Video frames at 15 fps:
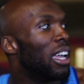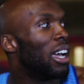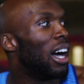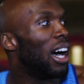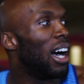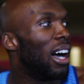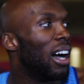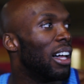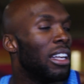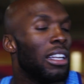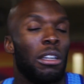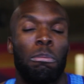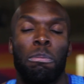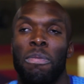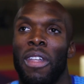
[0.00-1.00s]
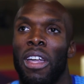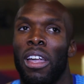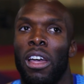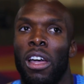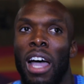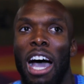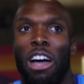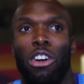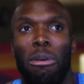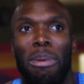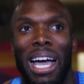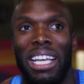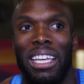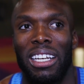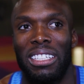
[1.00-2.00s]
I'll go
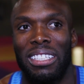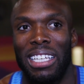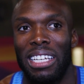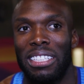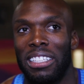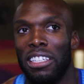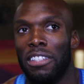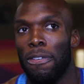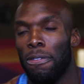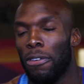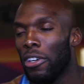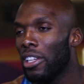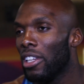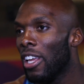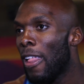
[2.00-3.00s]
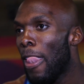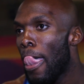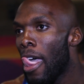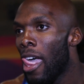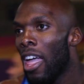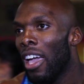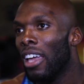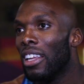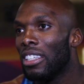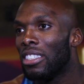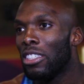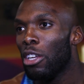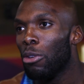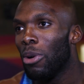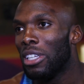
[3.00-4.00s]
back and assess this foot and let's
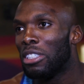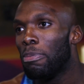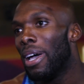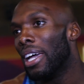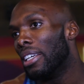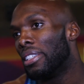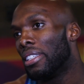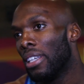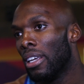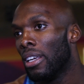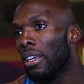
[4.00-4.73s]
see what's best.